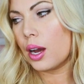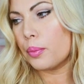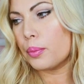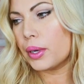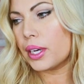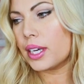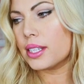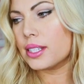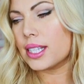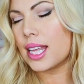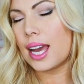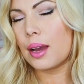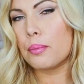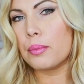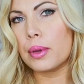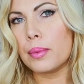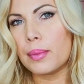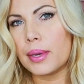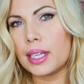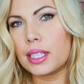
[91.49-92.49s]
because that
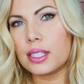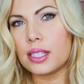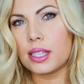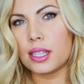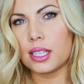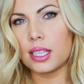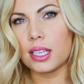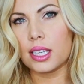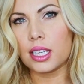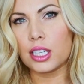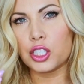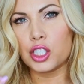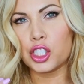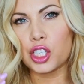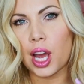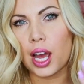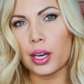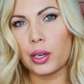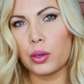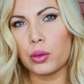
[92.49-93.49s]
mimics the
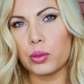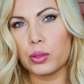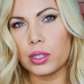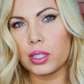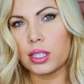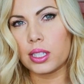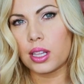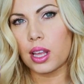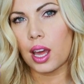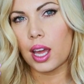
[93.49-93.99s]
shadows